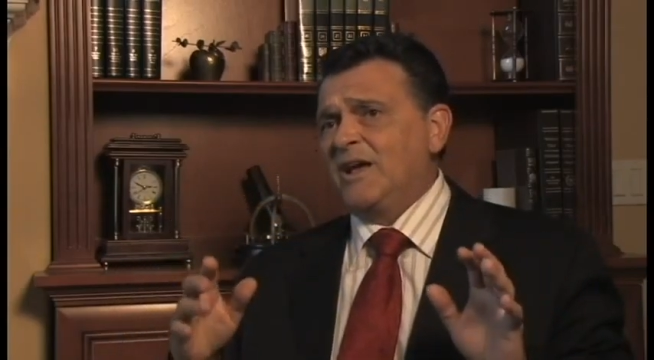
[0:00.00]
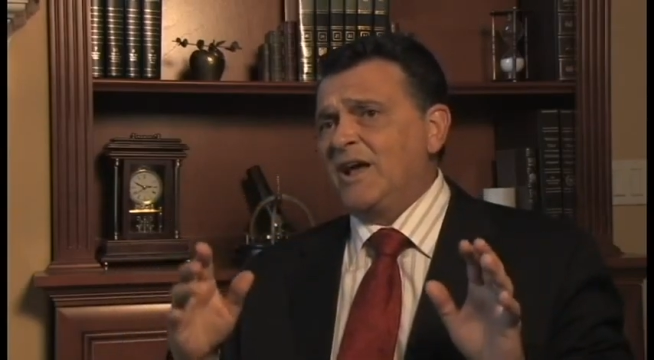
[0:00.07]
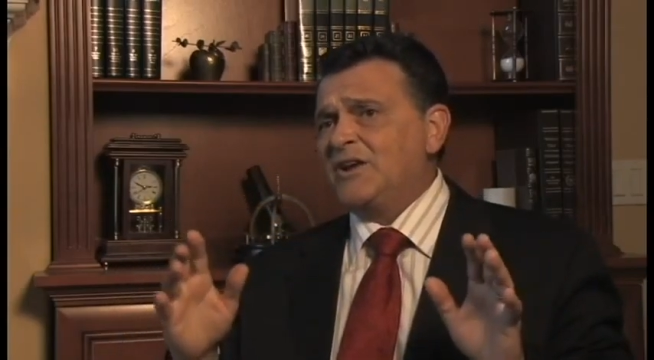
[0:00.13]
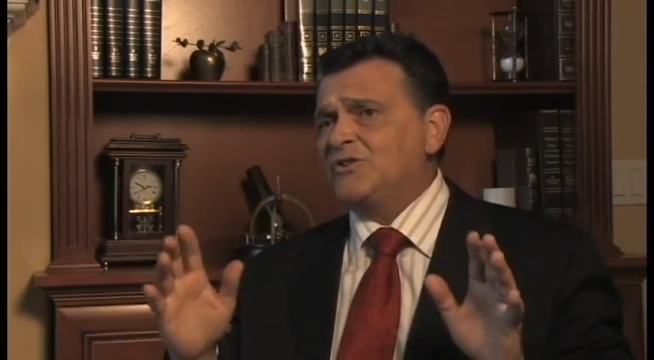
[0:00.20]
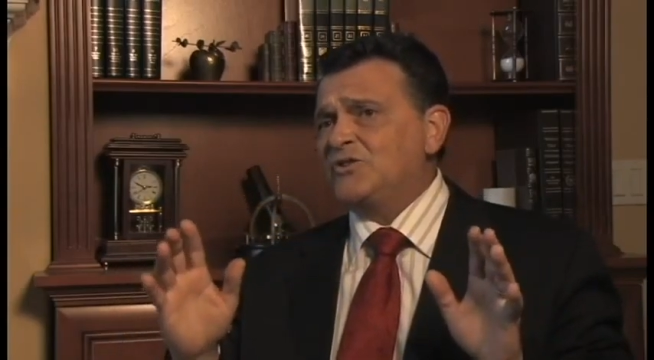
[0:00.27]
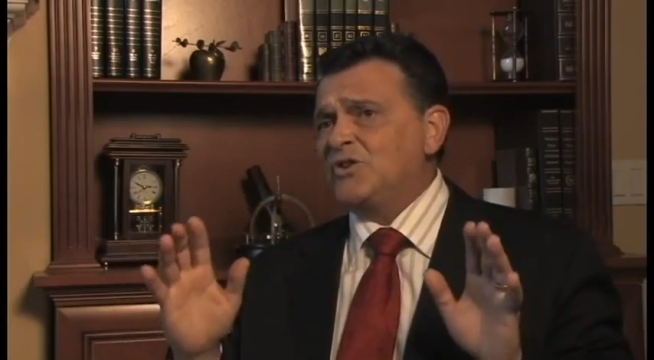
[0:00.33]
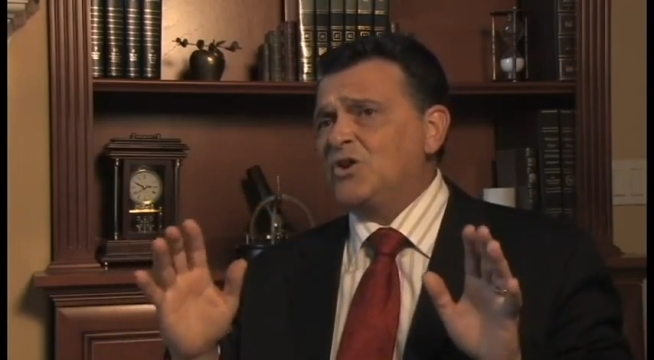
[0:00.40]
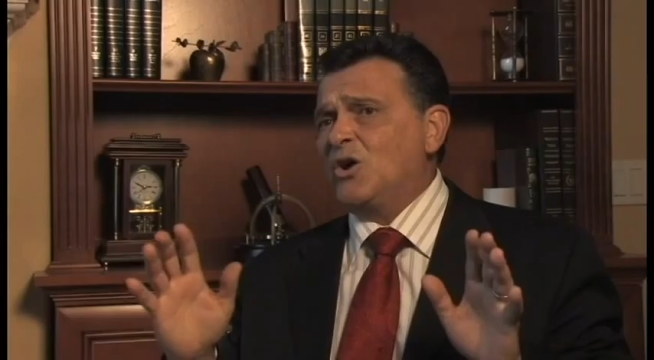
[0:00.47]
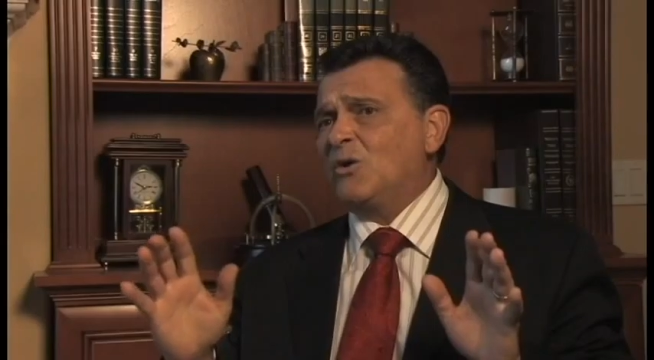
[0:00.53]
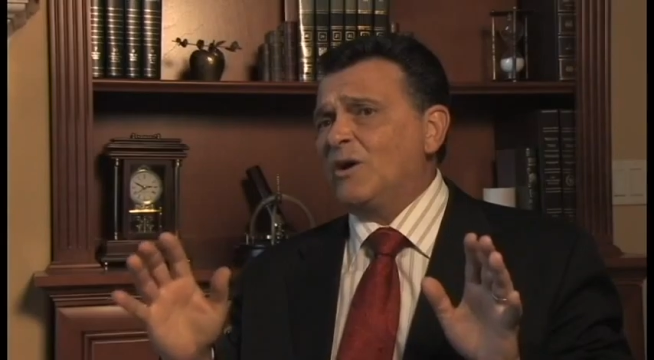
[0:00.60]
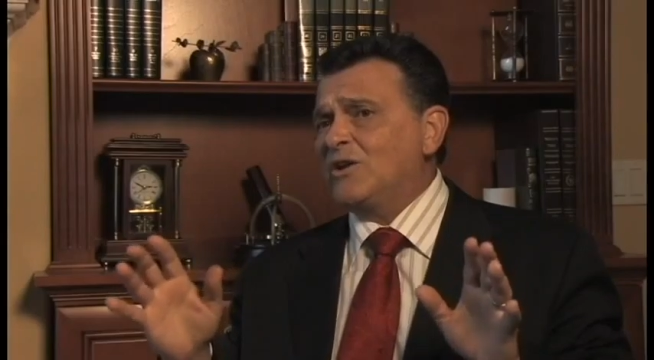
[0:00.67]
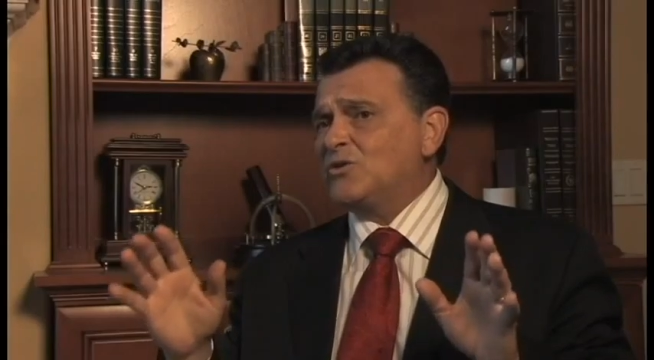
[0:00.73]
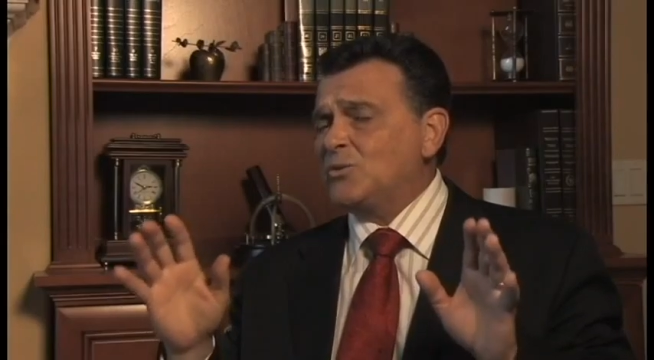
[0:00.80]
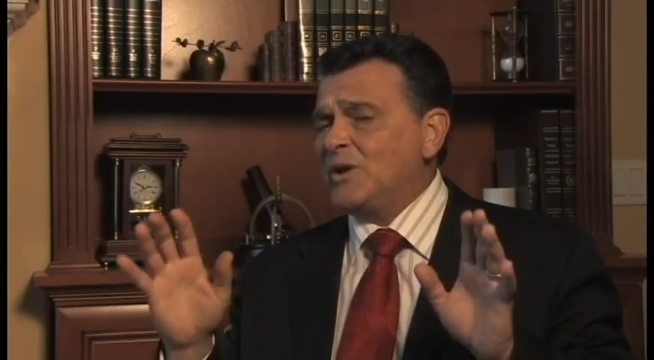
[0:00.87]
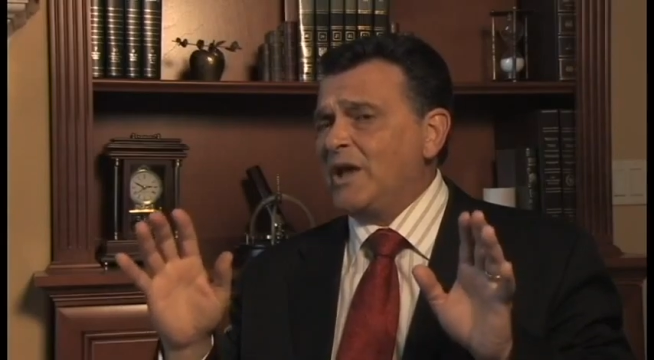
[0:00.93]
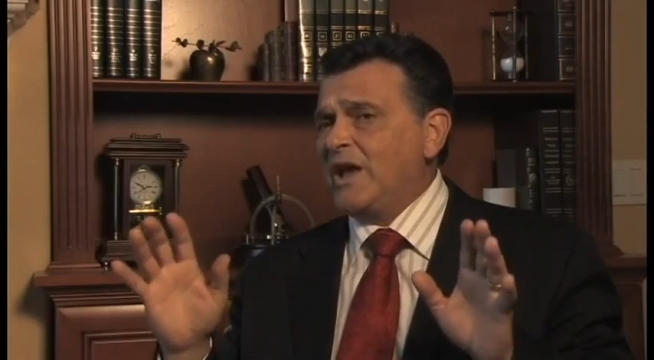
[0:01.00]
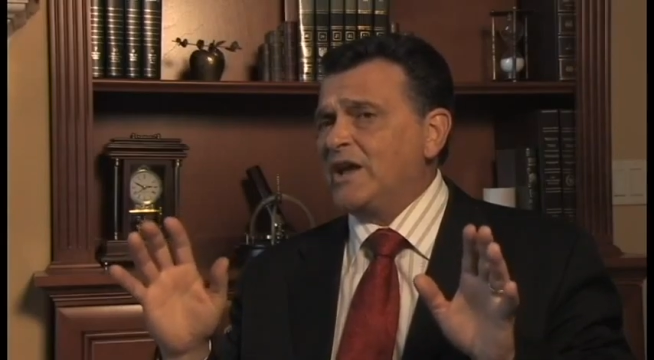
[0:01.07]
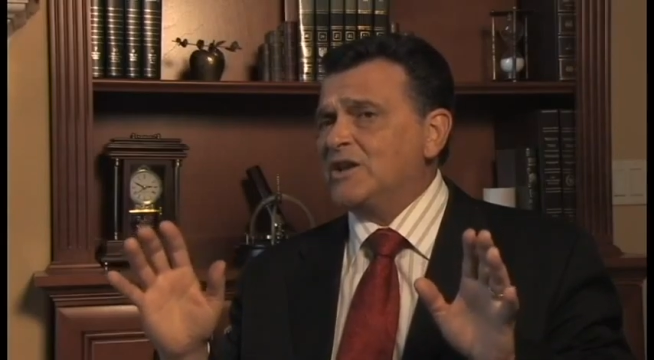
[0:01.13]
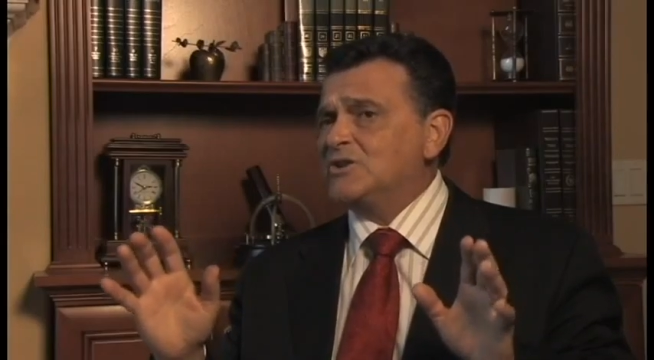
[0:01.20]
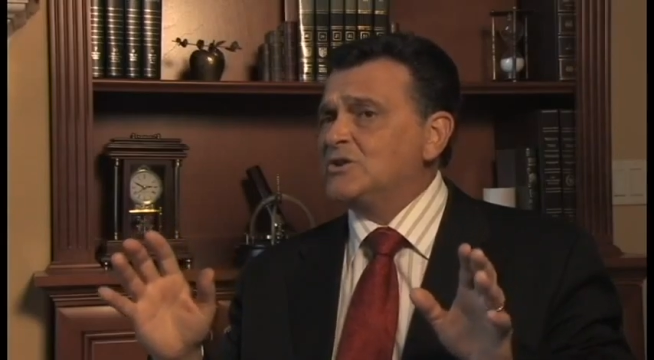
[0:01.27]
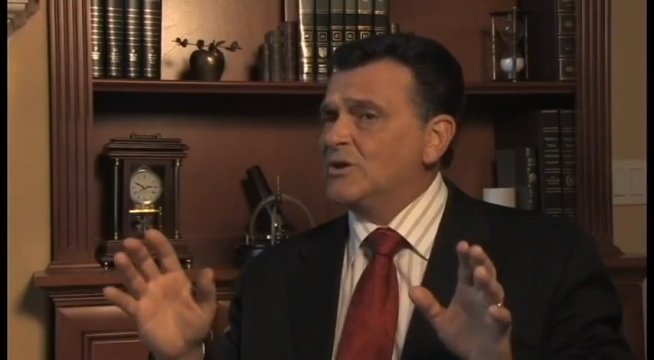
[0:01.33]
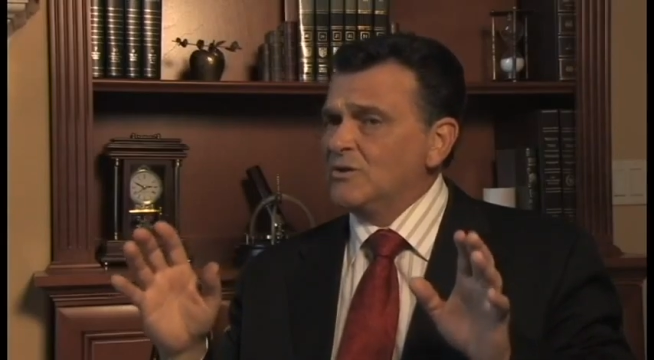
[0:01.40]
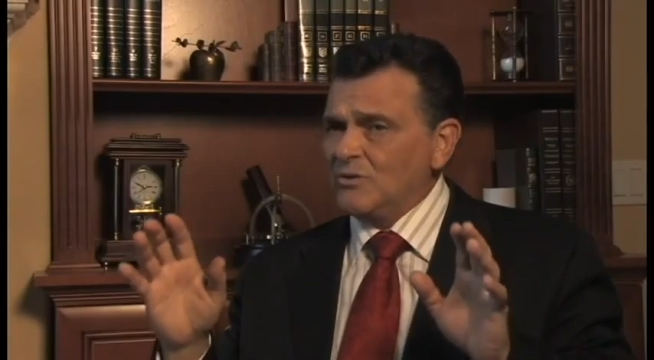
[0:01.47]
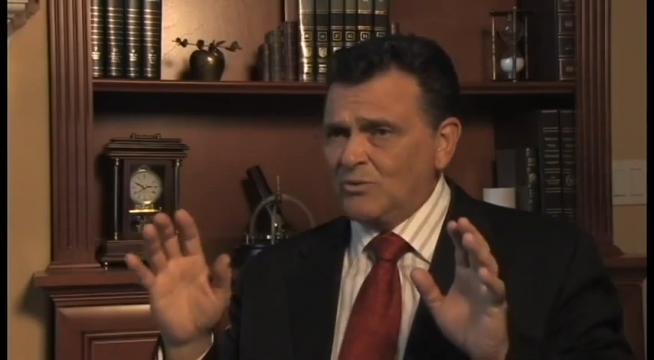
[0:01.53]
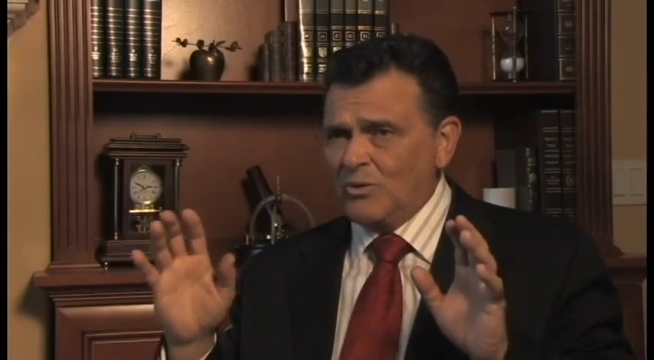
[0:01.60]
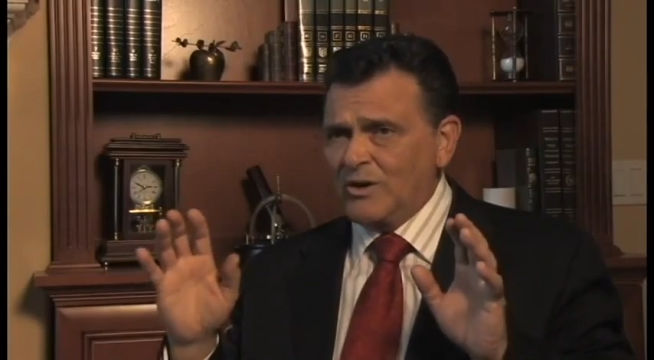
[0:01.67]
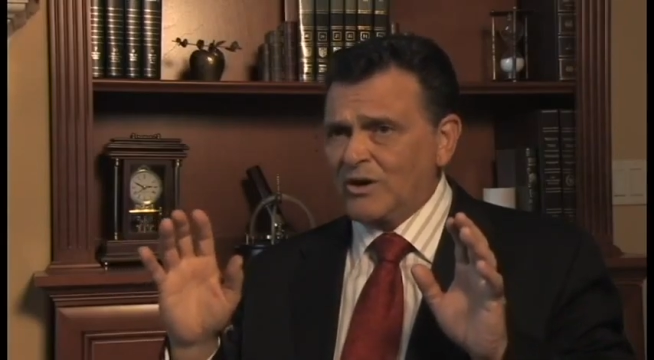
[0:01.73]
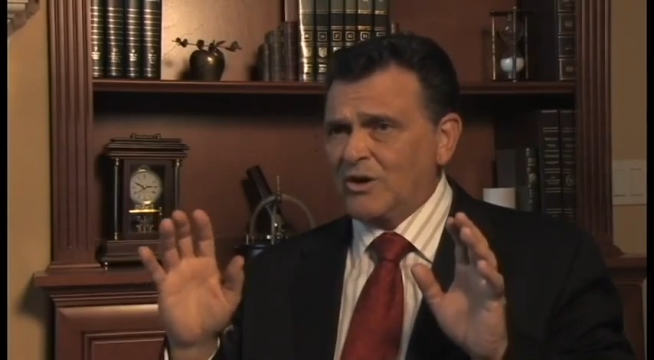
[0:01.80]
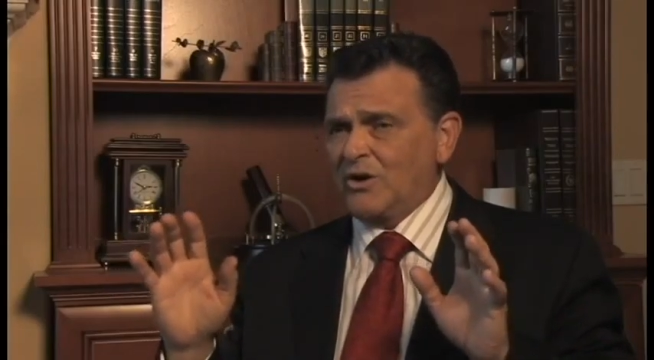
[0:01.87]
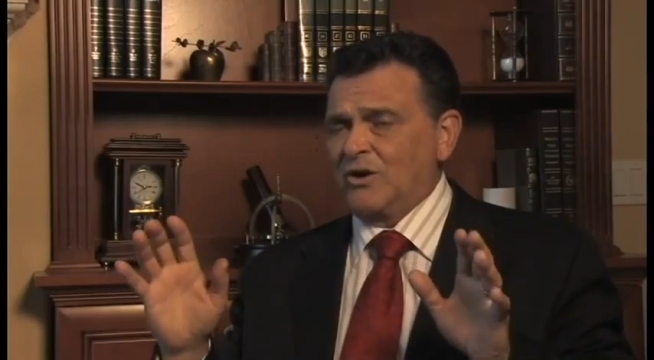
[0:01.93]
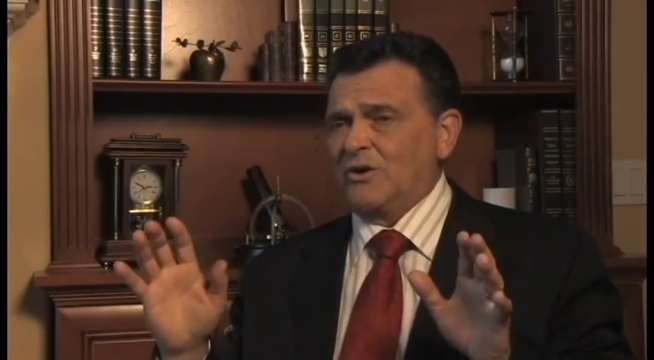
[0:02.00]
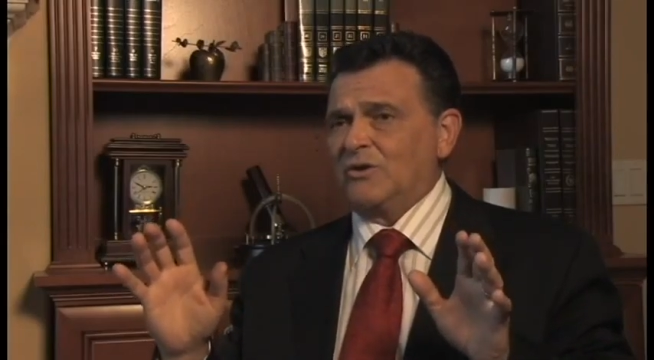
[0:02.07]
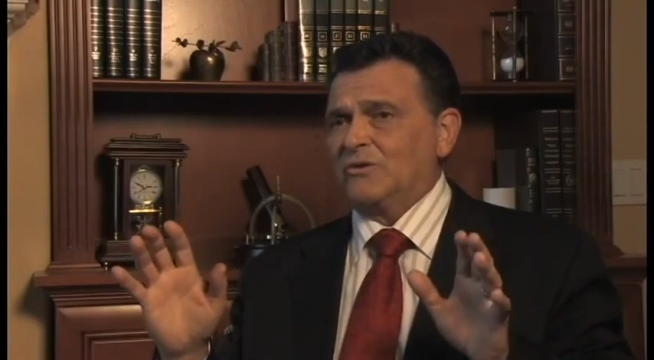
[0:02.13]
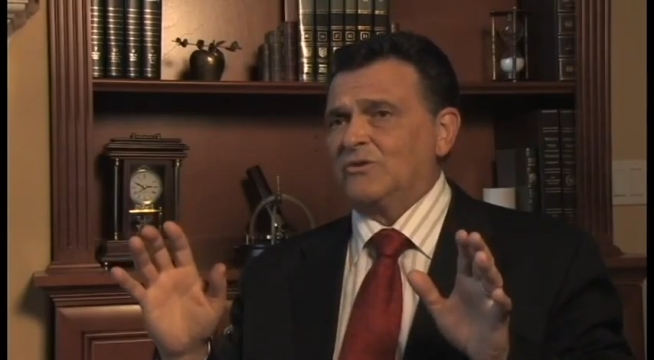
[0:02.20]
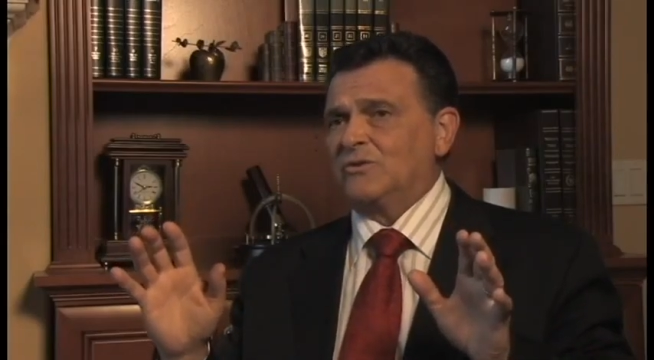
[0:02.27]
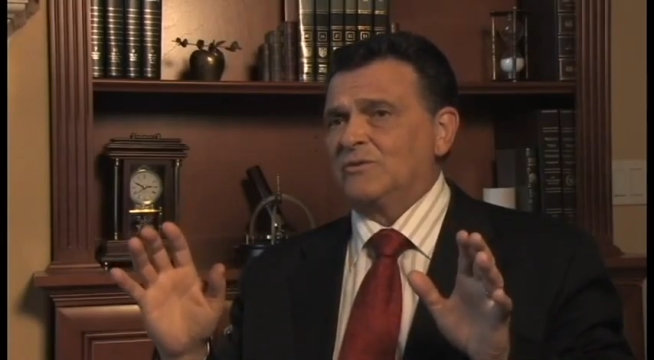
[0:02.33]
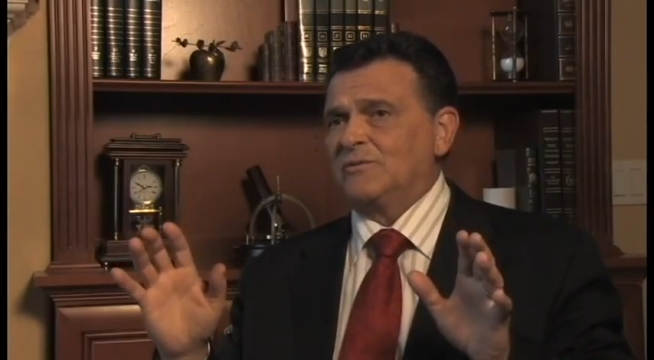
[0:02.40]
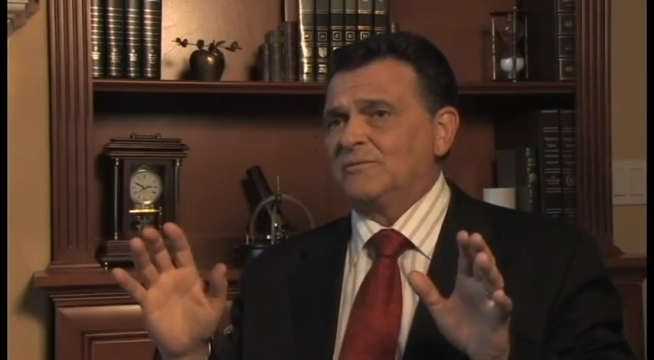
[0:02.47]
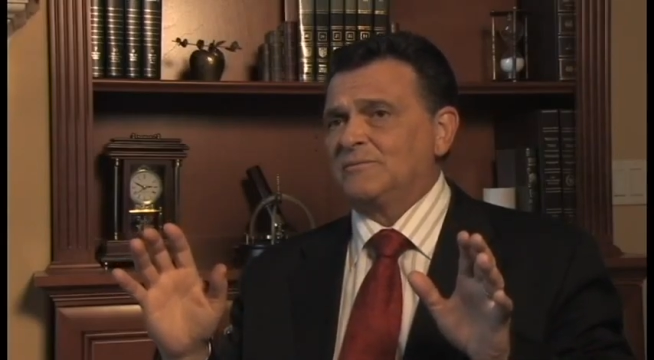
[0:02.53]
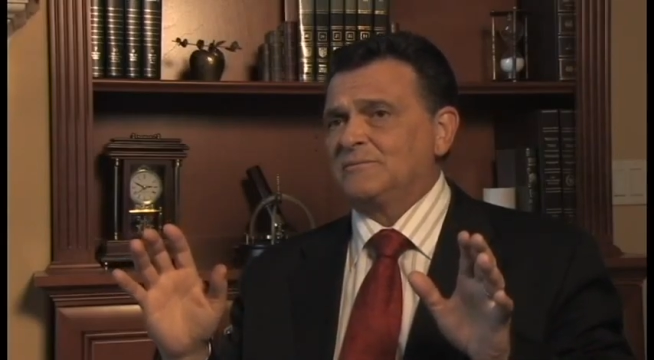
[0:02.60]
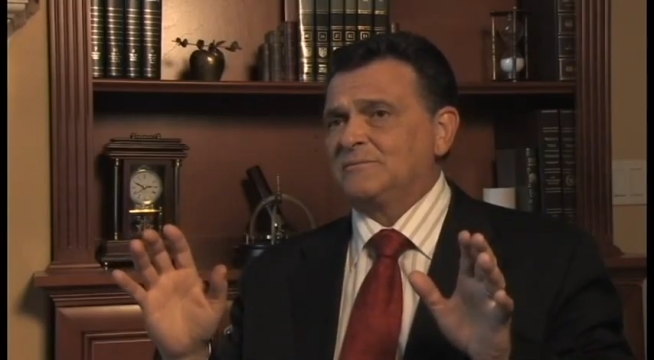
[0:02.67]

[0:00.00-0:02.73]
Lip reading: And as you know, as we age, what occurs?